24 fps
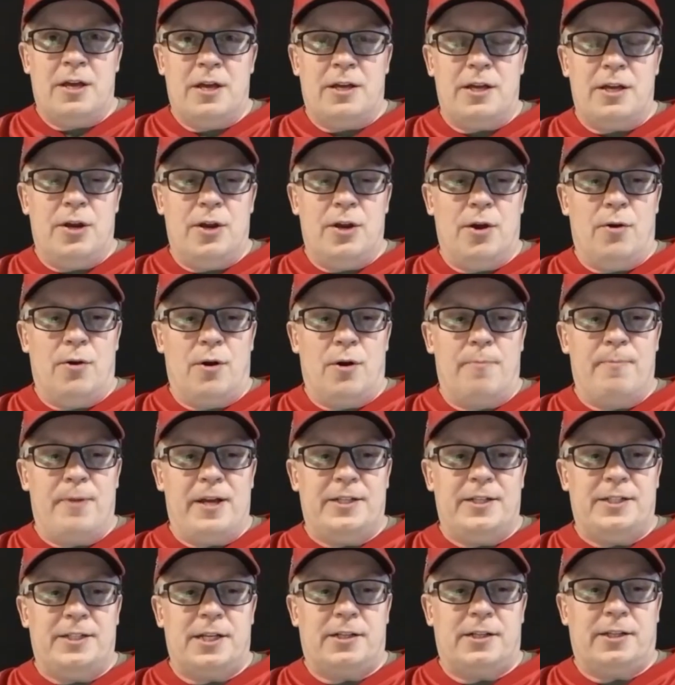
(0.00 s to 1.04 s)
you know, are
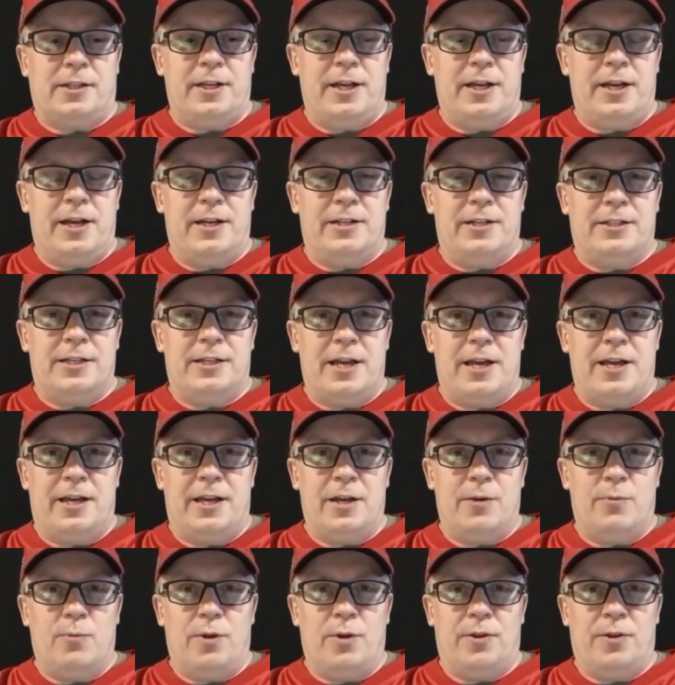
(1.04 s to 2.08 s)
basically
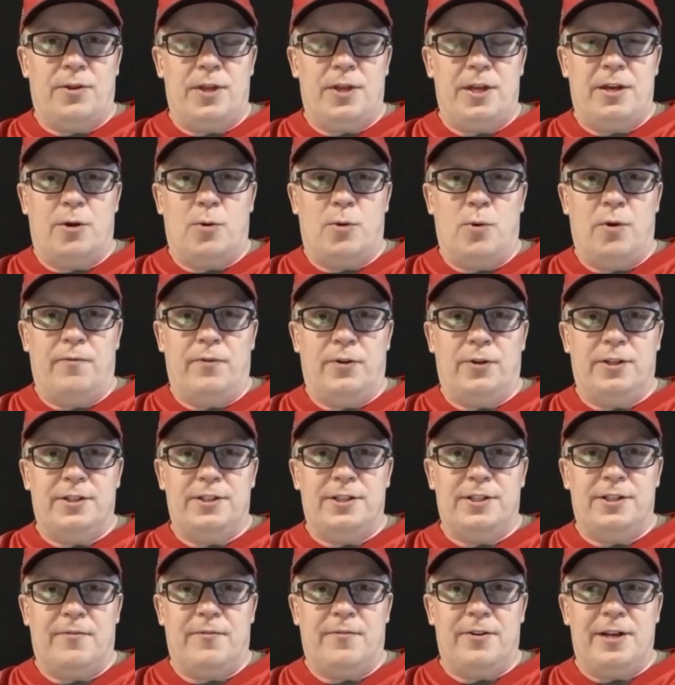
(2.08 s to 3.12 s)
taken with the
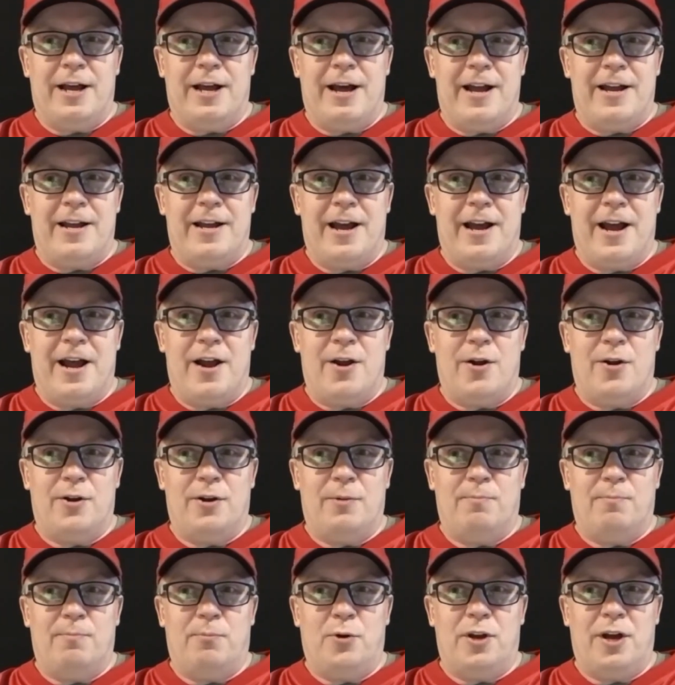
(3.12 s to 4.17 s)
equivalent of a 9-iron
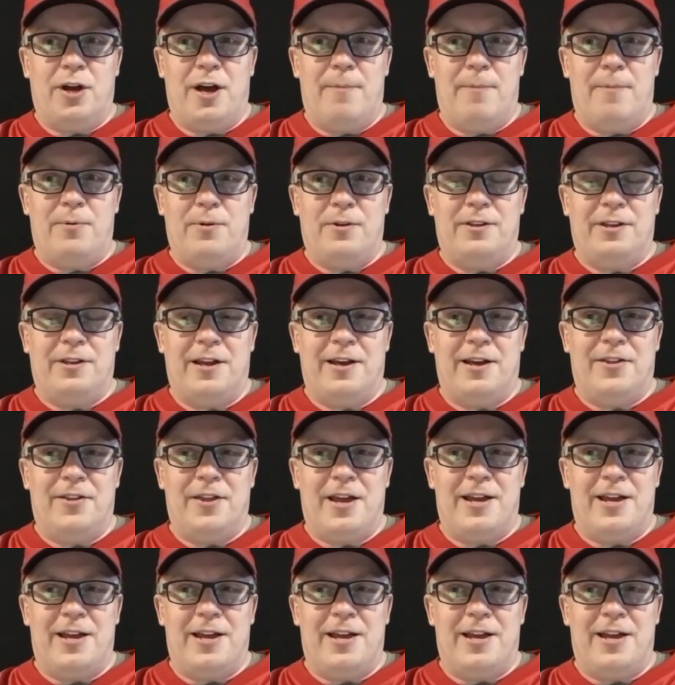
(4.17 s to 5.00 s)
and put up, and they